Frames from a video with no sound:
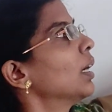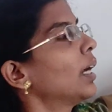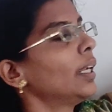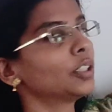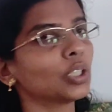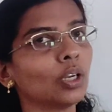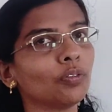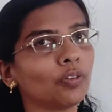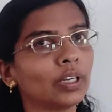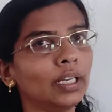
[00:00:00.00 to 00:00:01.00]
Collection
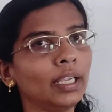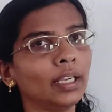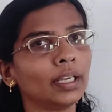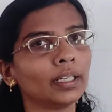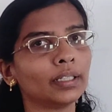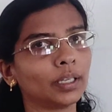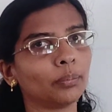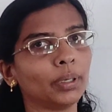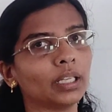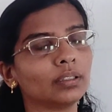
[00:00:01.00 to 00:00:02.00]
of only
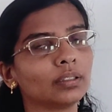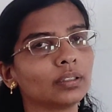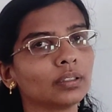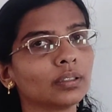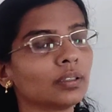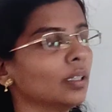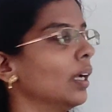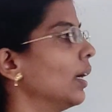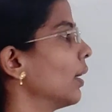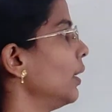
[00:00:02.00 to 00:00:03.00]
terminals.
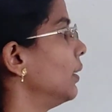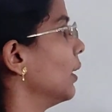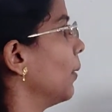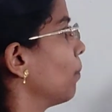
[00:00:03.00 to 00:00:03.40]
Right?